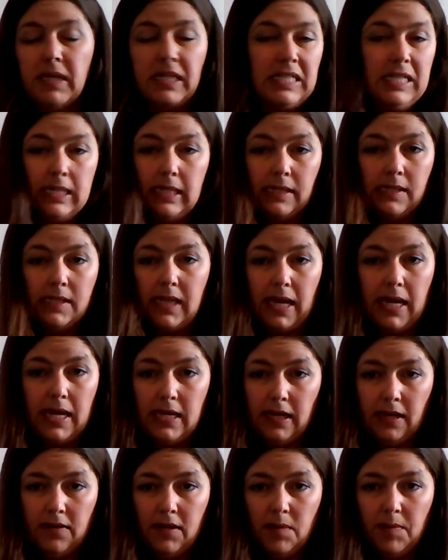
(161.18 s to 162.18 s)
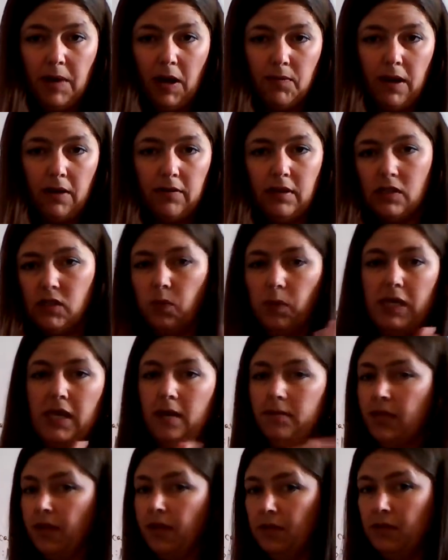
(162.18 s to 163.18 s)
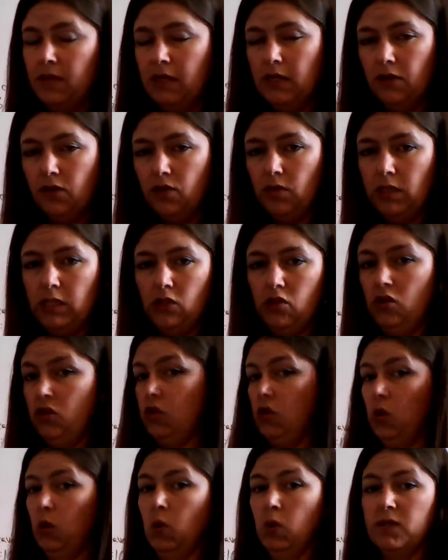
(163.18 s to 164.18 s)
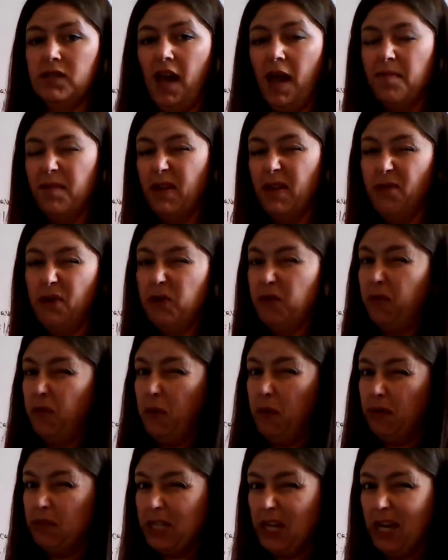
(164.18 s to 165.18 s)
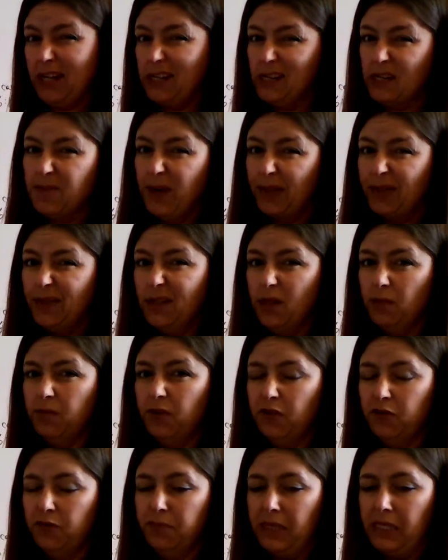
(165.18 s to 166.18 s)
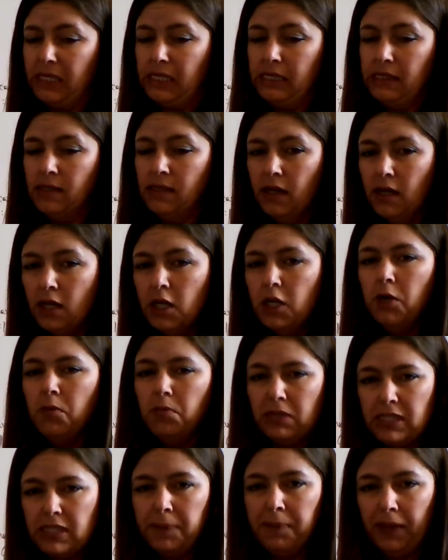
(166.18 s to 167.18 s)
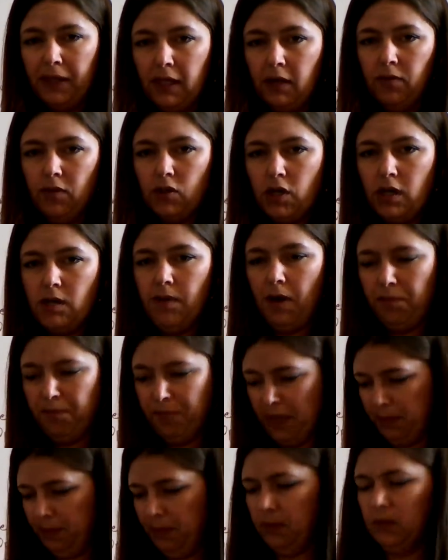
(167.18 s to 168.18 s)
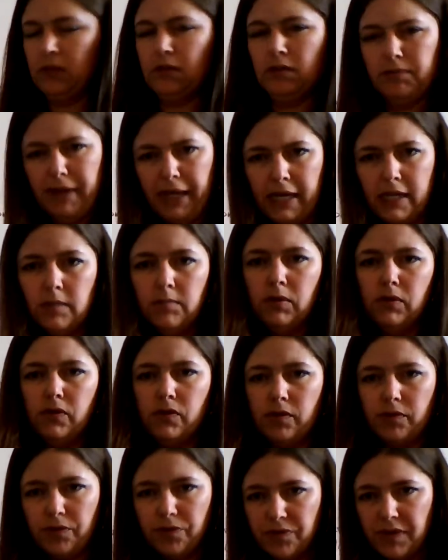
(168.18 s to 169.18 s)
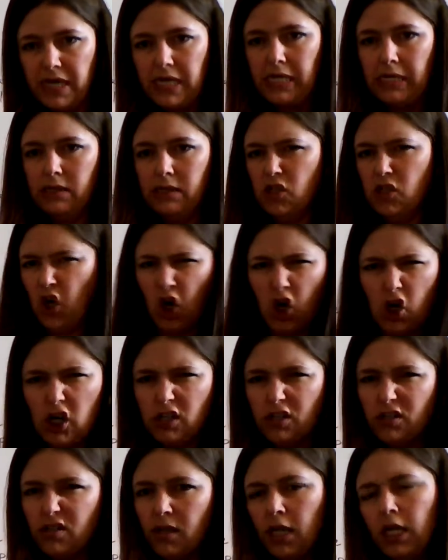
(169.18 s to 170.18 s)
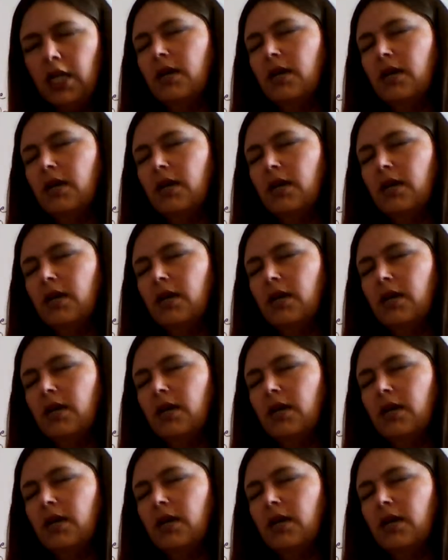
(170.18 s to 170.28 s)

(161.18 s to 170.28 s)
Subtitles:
it didn't say anything about rounding, so we kept everything to 3 digits the whole time, even if we were talking about the number of bees. But typically, if you're talking about people or animals or things, cars,